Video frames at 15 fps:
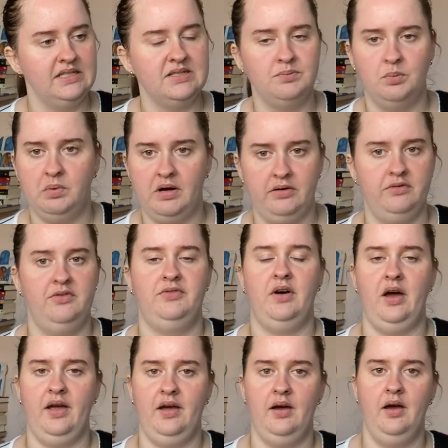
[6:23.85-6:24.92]

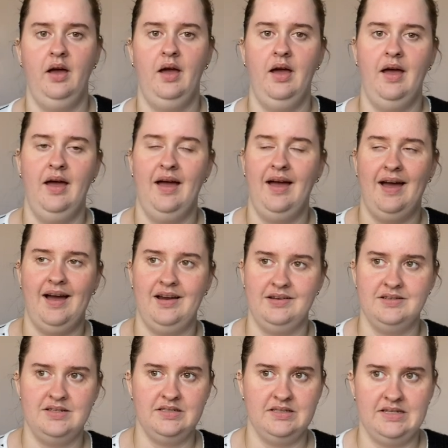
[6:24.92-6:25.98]
Wildfire
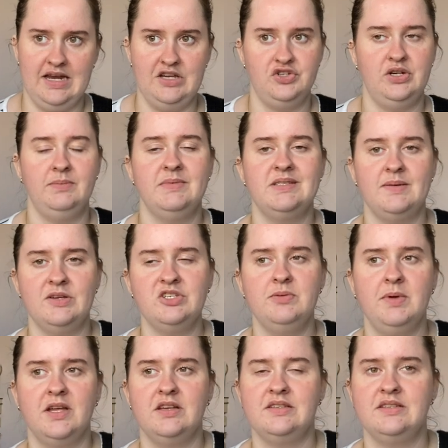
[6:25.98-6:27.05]
and Daydream, especially
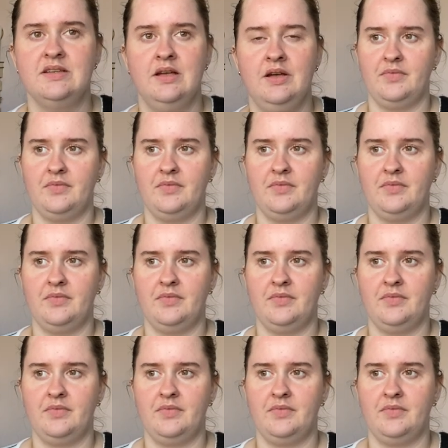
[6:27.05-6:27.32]
because